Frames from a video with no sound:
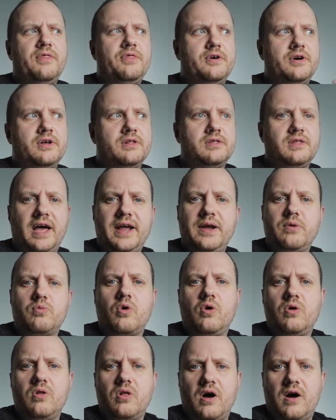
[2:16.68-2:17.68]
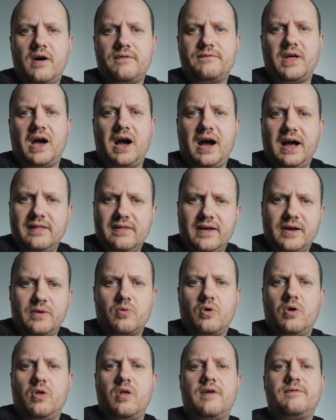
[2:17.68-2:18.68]
The light roll off, the
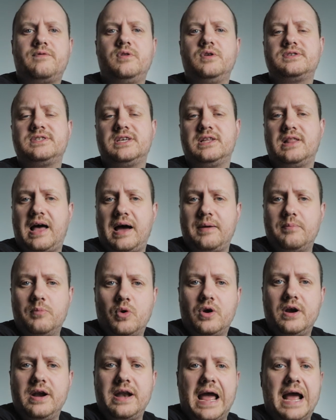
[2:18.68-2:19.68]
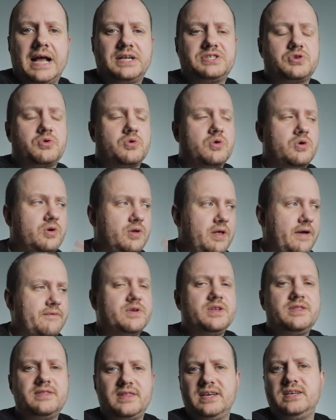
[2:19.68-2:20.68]
highlight roll off looks a lot more natural.
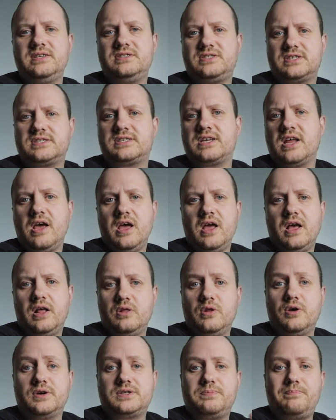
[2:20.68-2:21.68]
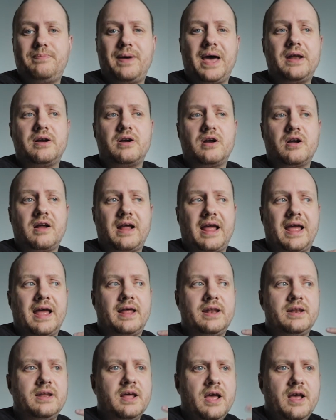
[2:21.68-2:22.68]
Everything just looks better.
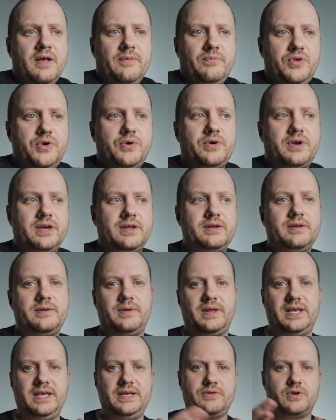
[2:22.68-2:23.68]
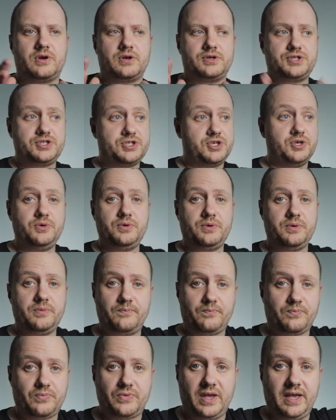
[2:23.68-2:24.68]
And you can either shoot
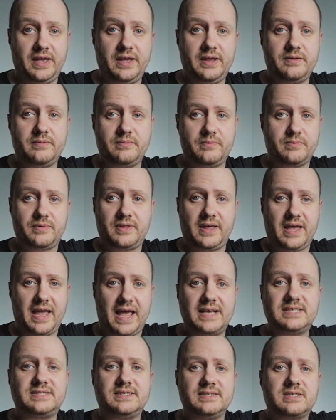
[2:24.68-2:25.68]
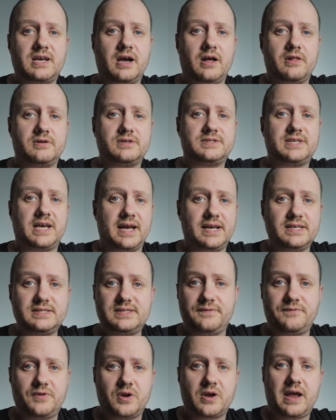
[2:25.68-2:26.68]
in the ACES color
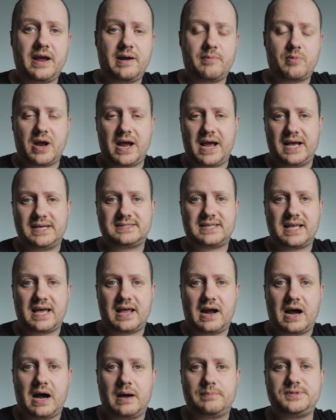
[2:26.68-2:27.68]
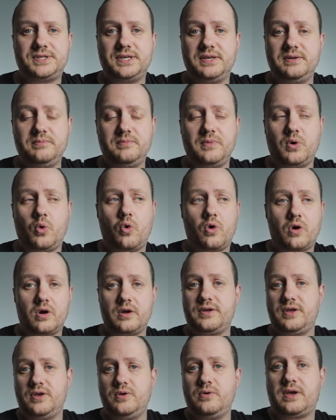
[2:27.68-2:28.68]
science if your camera has that option,
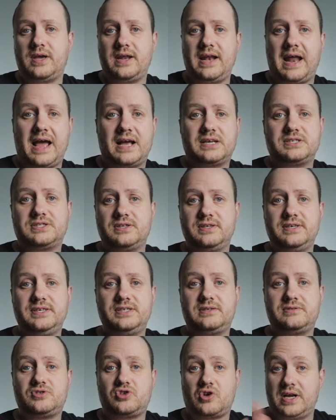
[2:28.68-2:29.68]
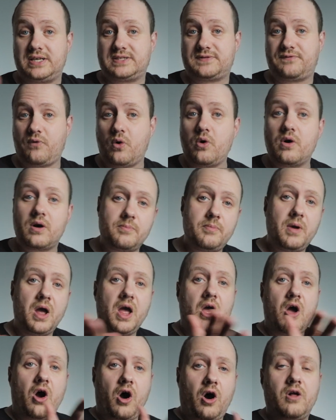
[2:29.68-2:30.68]
or you can actually transform
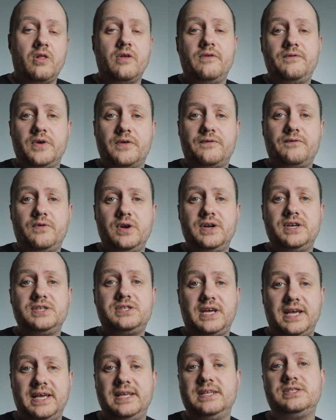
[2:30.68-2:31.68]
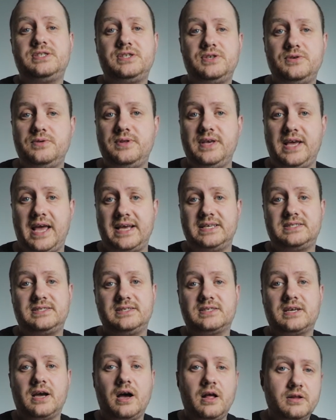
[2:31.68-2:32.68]
all of your footage into the
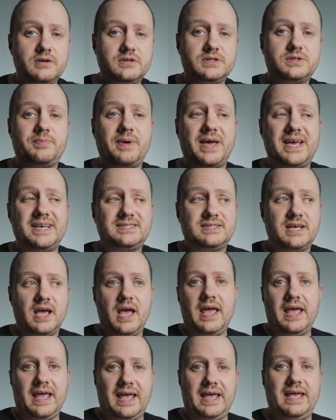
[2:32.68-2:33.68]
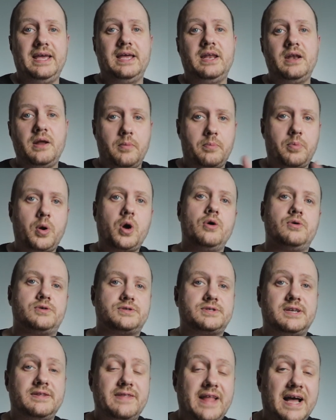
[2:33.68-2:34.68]
ACES color space in
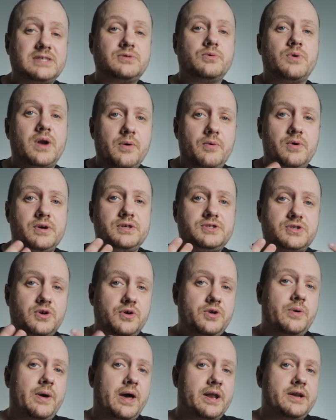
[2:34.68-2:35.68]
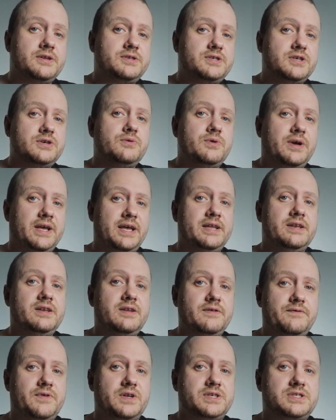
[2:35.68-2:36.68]
post. And that's what I want to show you how to do
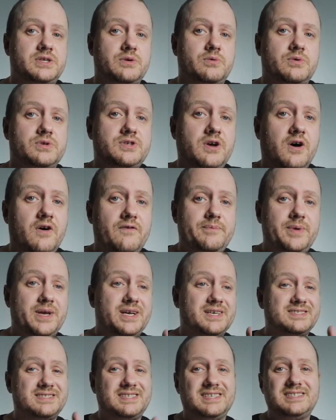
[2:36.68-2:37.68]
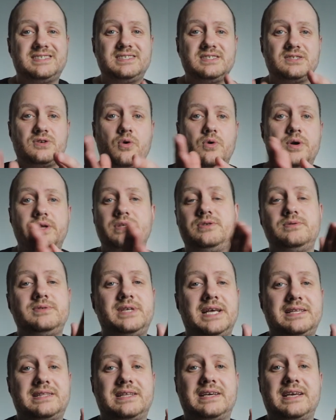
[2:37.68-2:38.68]
in DaVinci Resolve, because this is going to
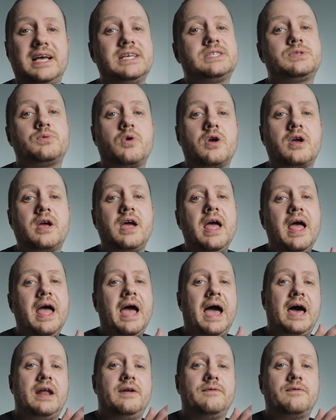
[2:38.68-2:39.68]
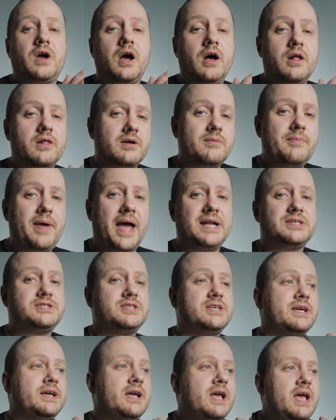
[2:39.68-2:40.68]
take the guesswork out of color
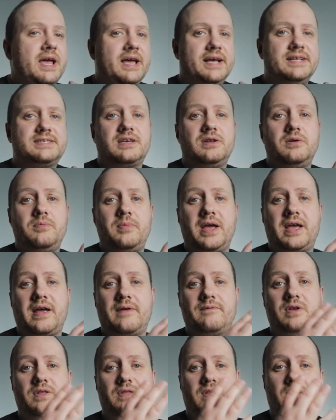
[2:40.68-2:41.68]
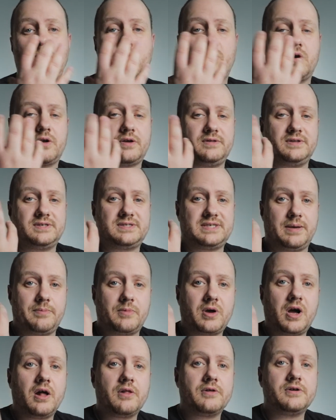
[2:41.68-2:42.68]
matching. It's going to make everything work in the
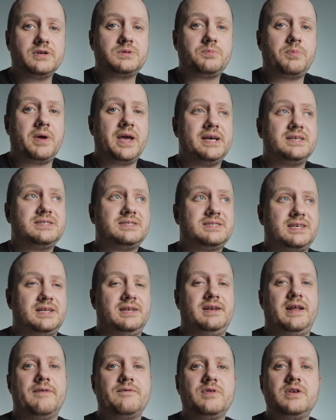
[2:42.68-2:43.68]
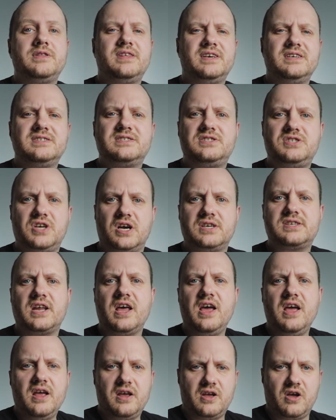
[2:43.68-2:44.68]
same color space, and everything's
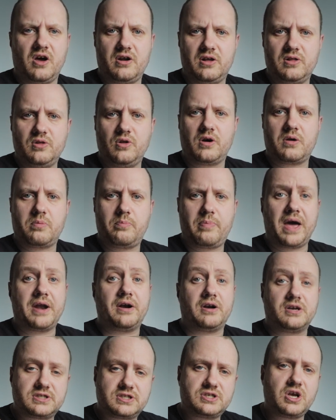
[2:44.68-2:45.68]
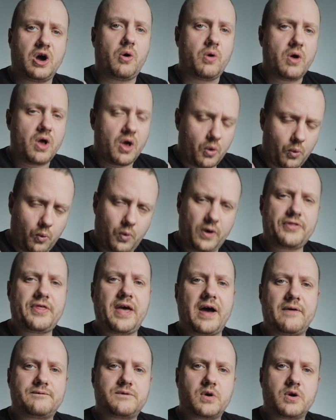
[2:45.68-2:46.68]
just gonna look better. So
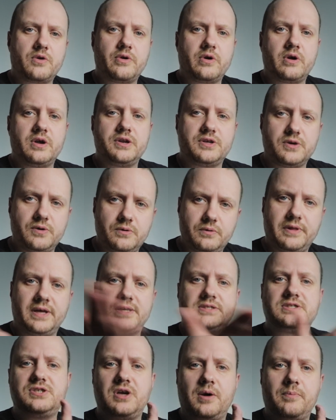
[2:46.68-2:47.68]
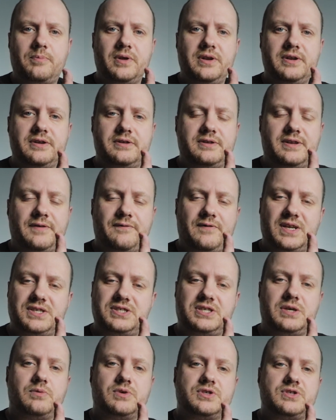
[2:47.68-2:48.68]
without further ado, let's jump into
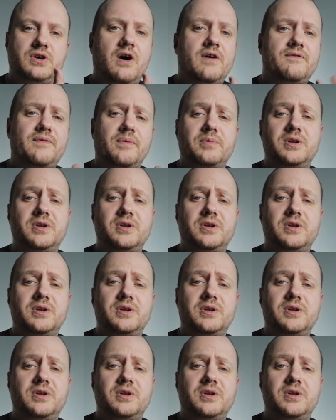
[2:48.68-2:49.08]
DaVinci Resolve.